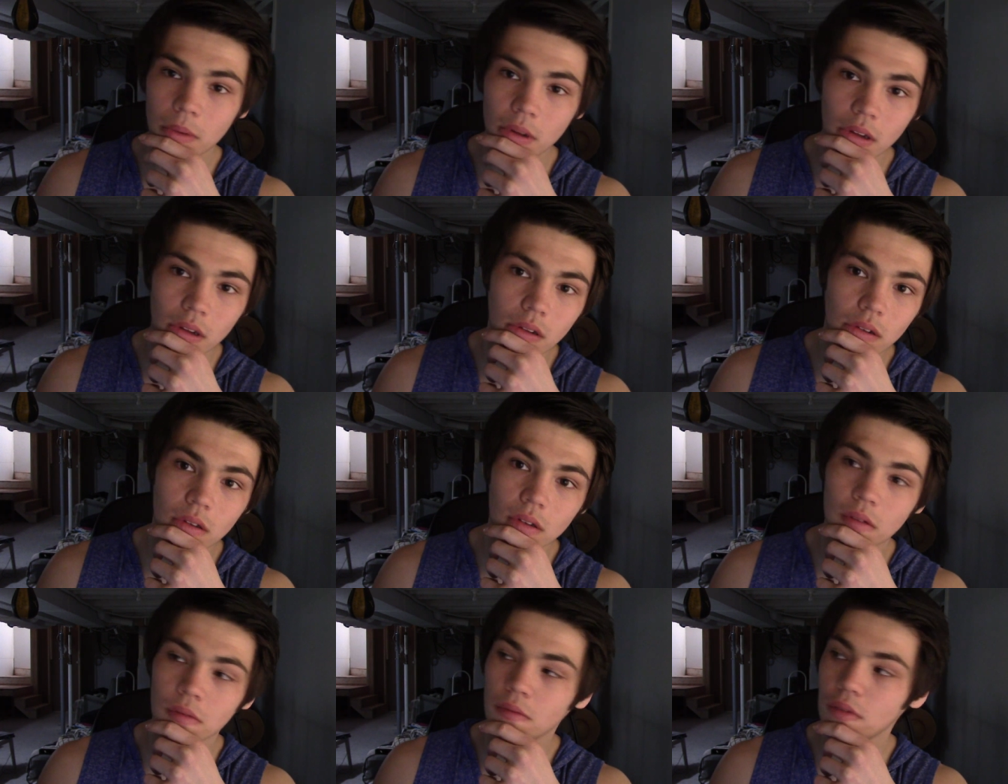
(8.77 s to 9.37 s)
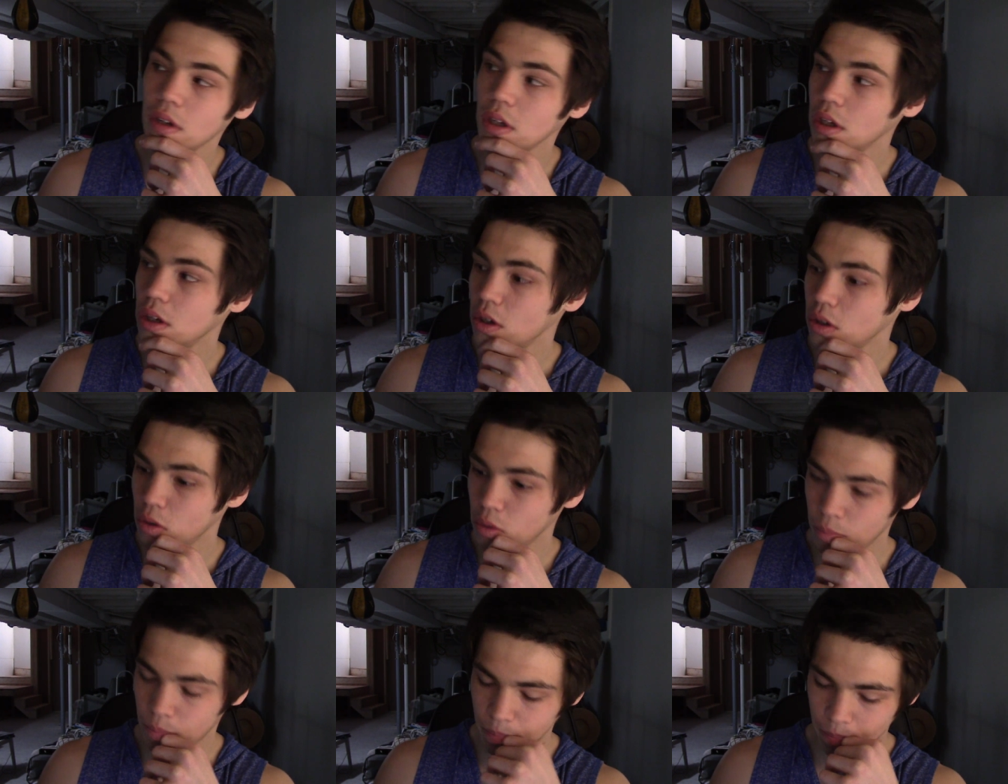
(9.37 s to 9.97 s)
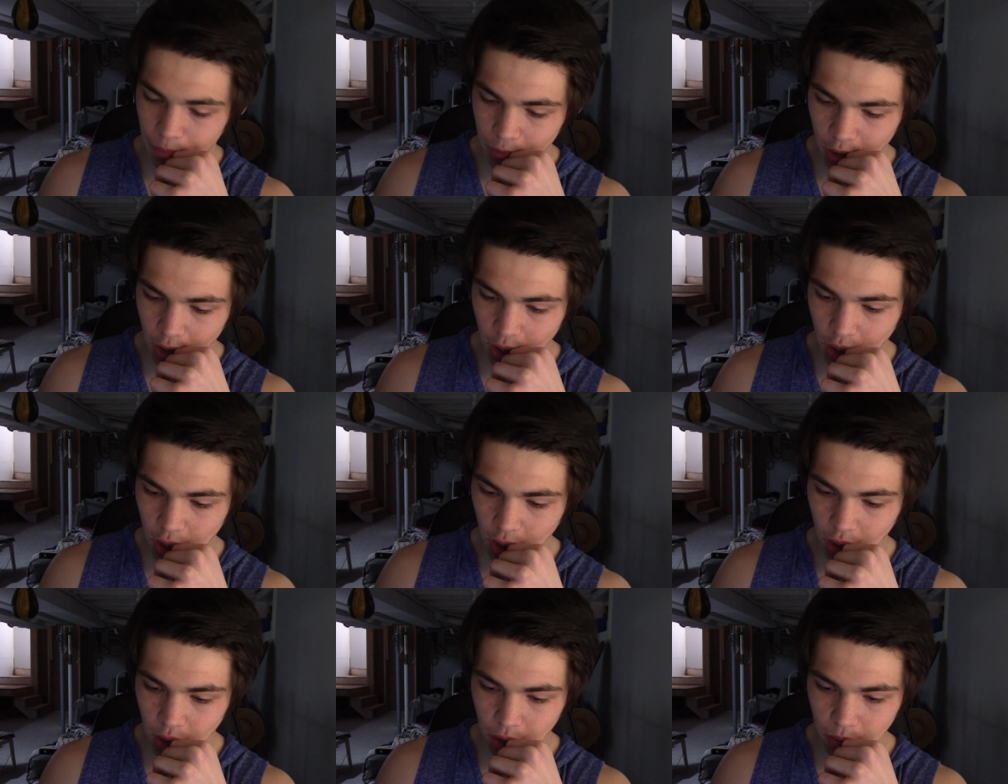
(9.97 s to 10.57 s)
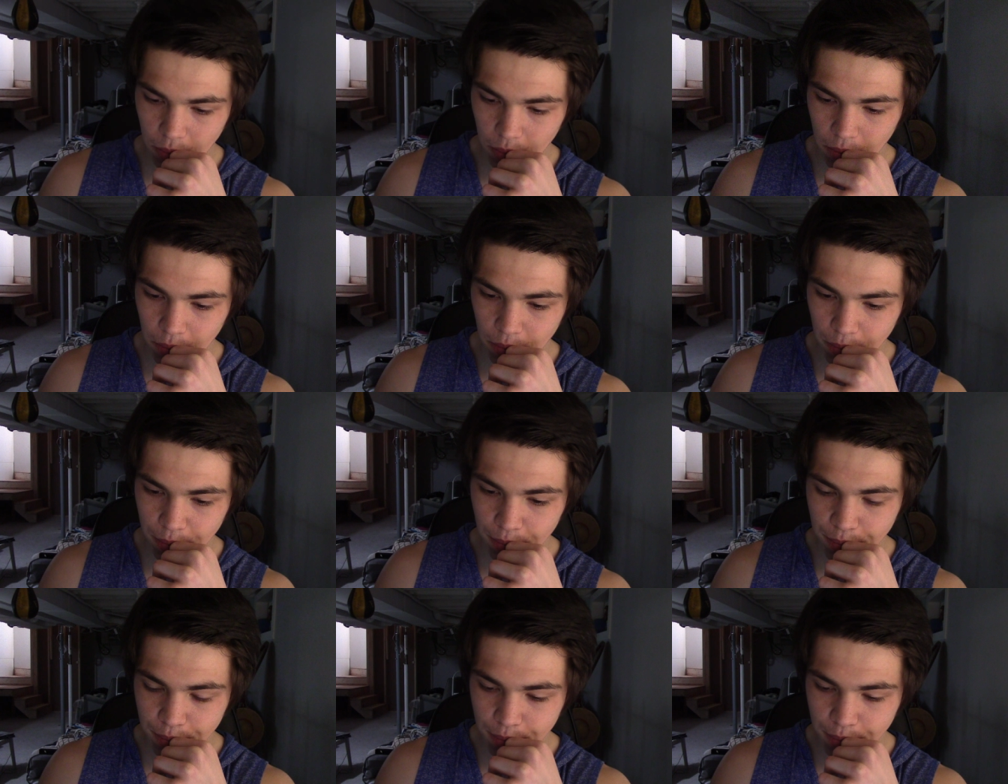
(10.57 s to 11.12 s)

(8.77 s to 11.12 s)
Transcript: this video, um,